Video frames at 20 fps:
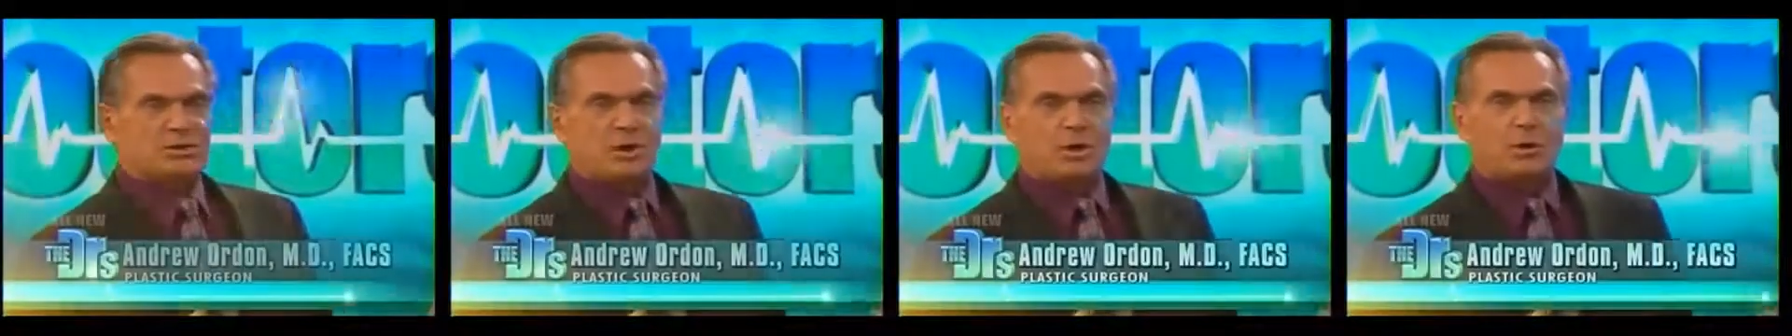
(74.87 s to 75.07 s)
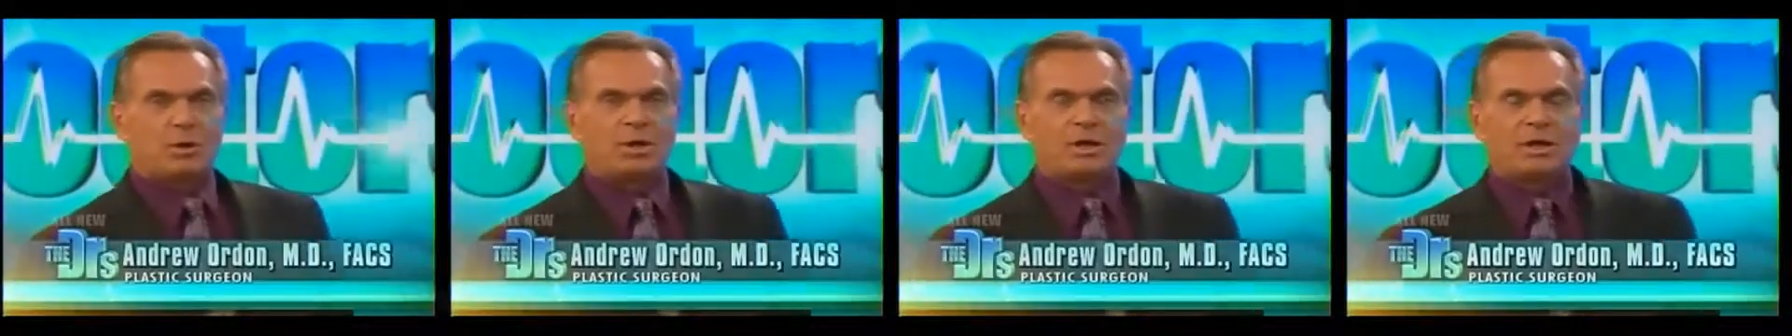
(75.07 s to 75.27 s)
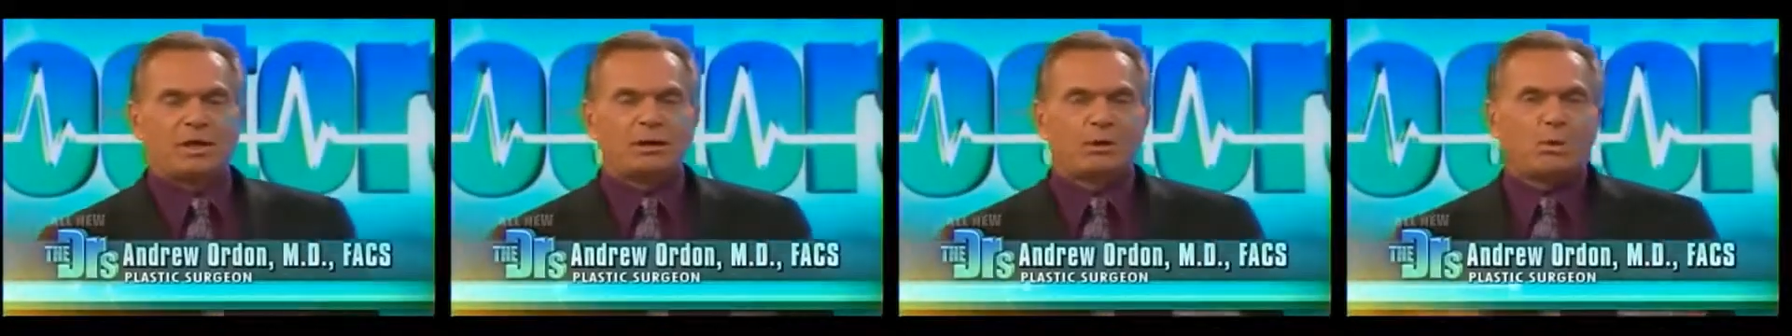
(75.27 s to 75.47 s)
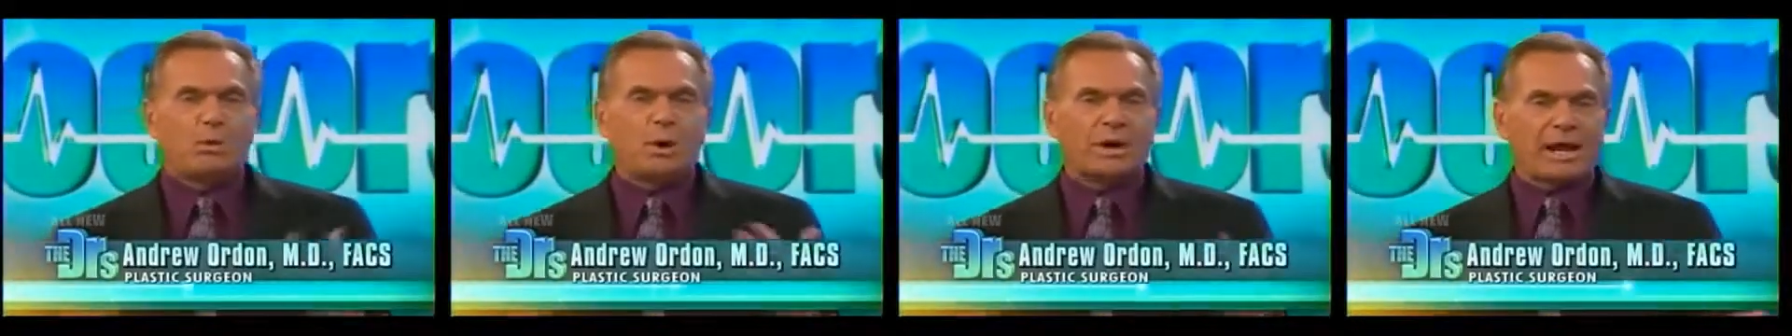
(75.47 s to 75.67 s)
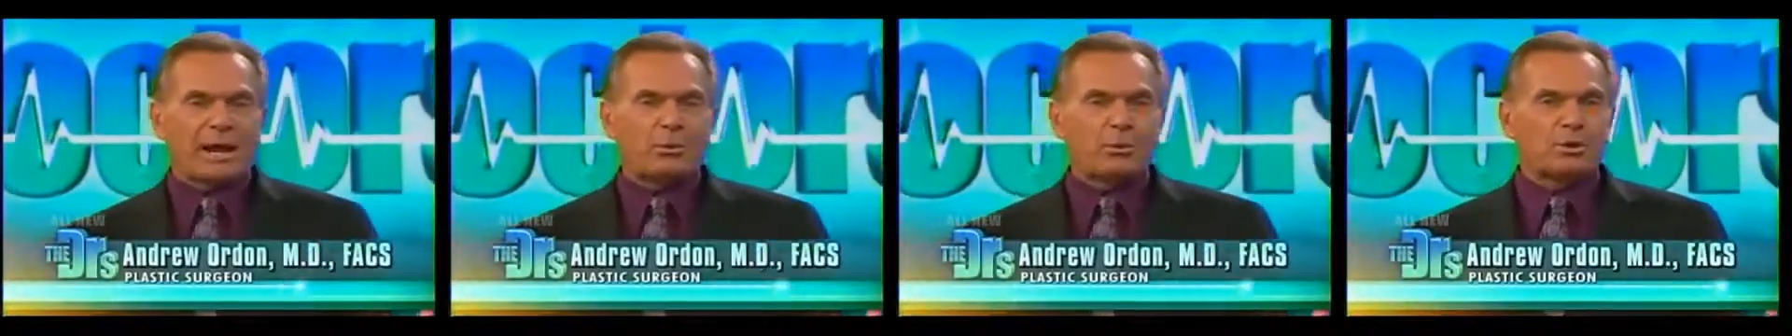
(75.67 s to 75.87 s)
So
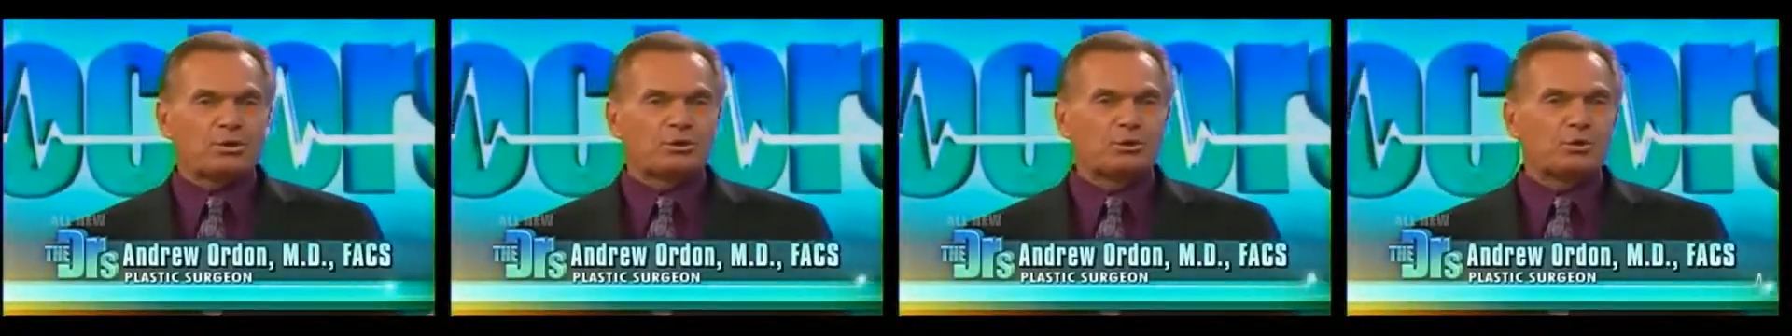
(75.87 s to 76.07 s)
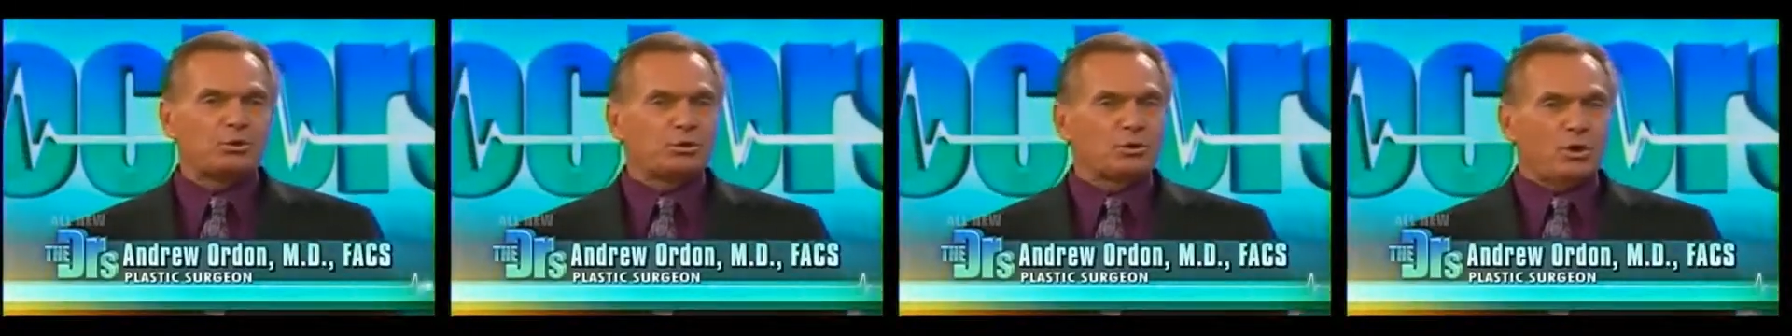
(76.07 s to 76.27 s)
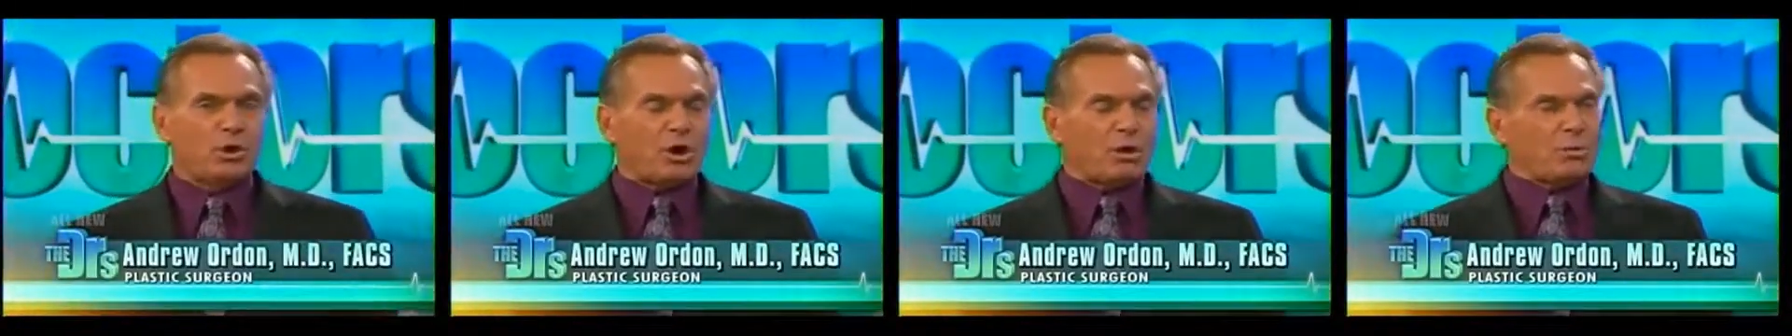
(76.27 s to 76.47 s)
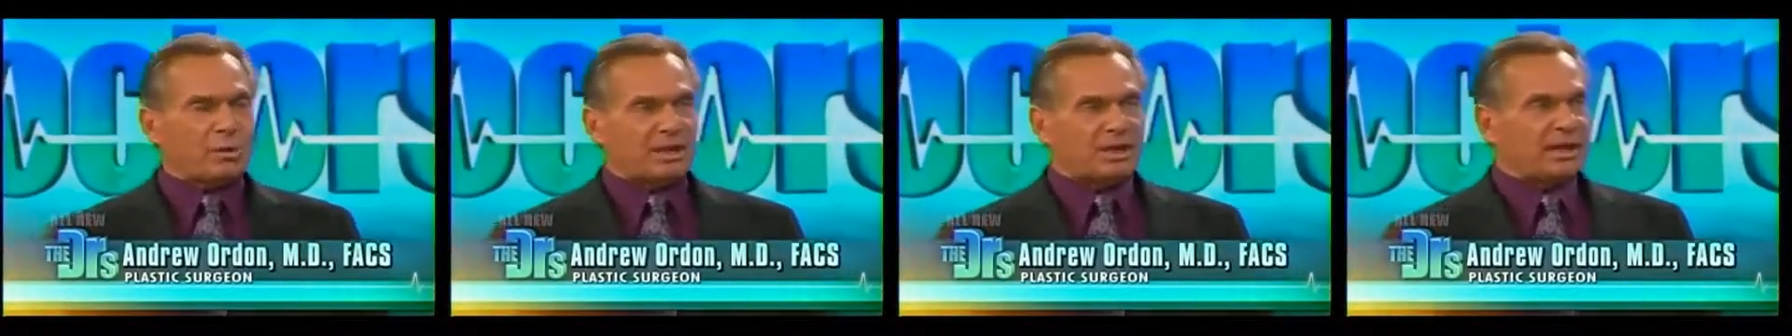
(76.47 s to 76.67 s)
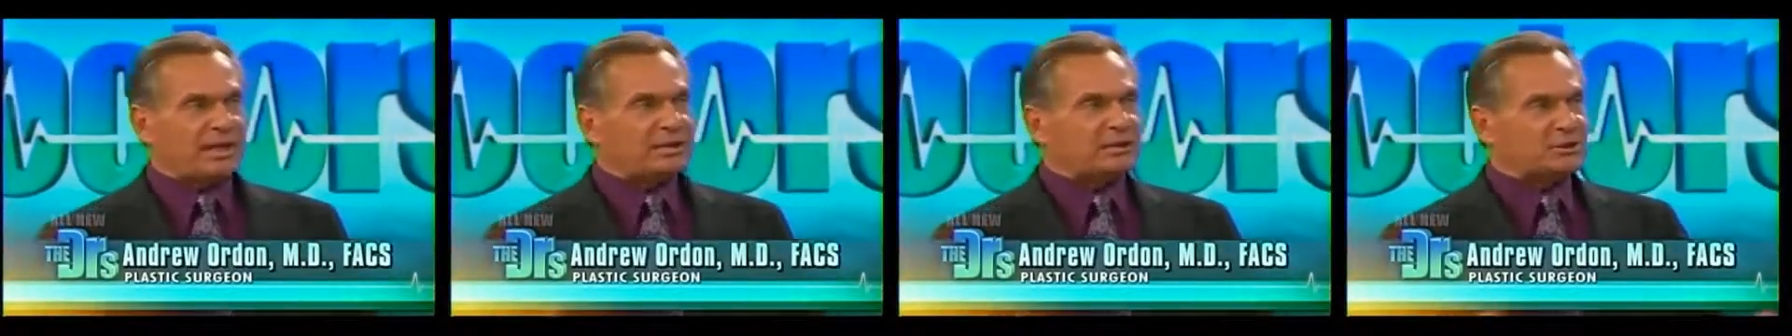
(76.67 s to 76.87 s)
what I would do
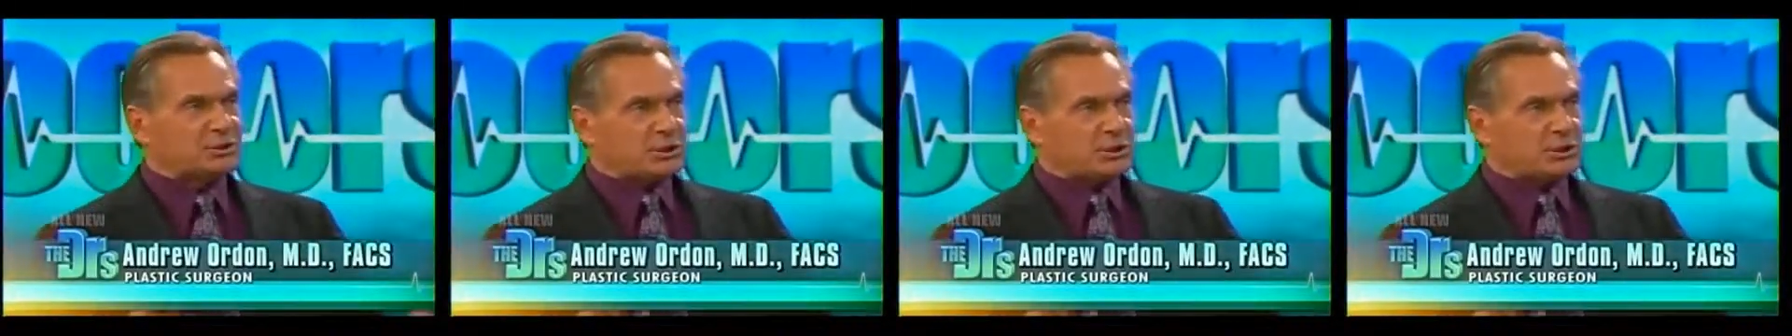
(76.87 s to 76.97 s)
normally,